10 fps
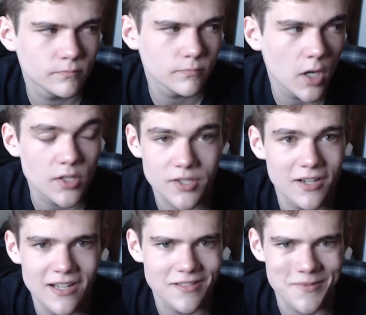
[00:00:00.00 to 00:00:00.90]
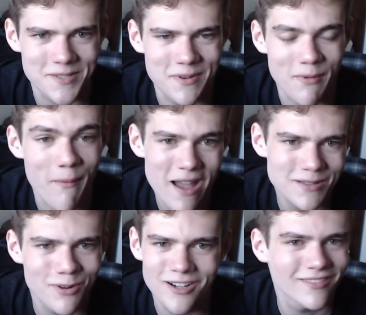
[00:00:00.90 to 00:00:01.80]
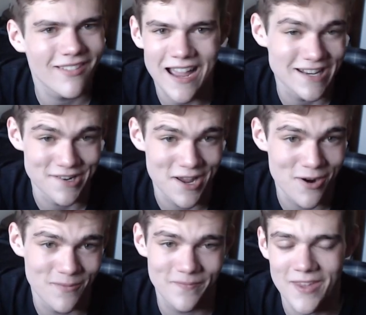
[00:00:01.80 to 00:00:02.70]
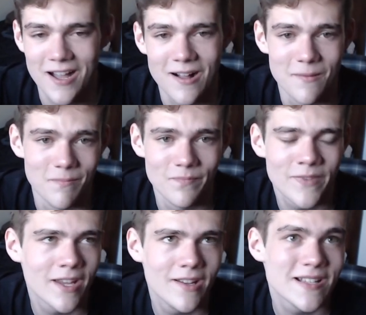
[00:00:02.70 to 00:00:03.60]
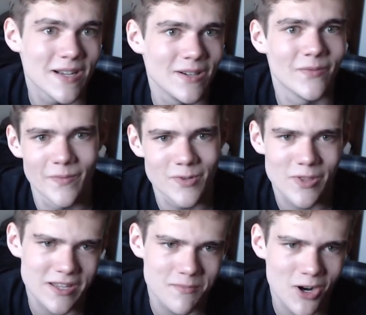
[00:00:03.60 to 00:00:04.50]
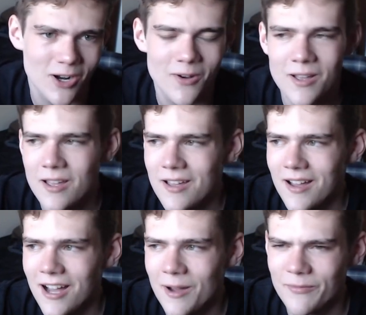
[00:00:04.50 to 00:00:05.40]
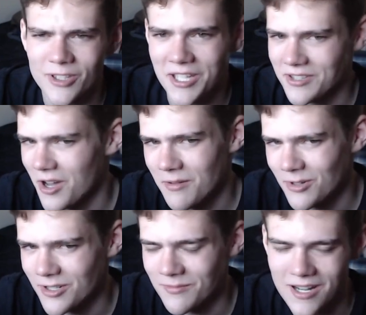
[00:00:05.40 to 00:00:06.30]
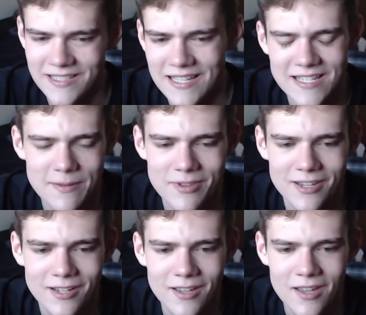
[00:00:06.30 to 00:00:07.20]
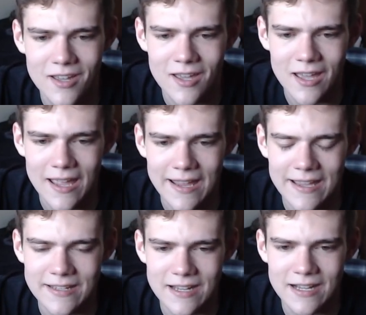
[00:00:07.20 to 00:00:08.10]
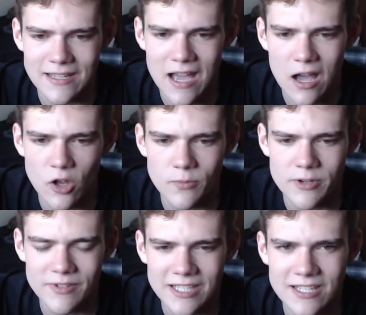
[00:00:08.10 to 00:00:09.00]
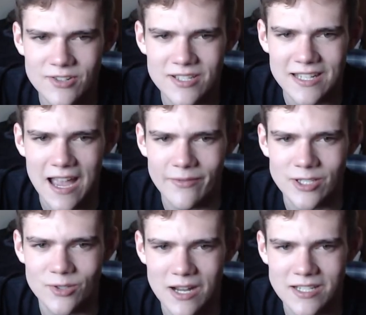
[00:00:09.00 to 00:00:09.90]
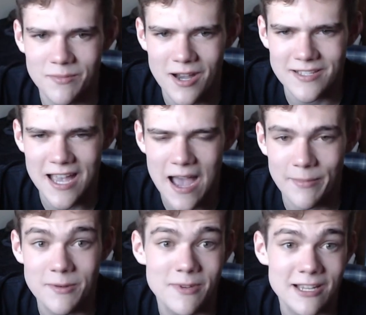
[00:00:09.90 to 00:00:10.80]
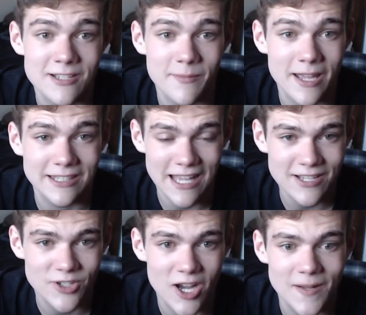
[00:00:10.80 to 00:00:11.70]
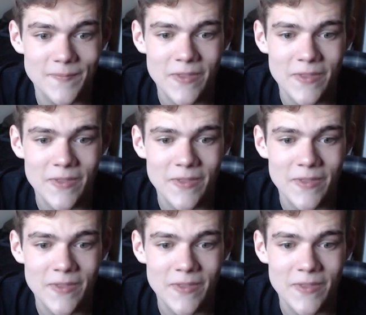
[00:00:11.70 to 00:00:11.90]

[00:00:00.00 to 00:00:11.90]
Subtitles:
Also, I was supposed to bring my passport, I didn't know, so I'm doing that tomorrow, for like the onboarding process type thing. And it'll be really interesting having direct deposit happen, because on my last job,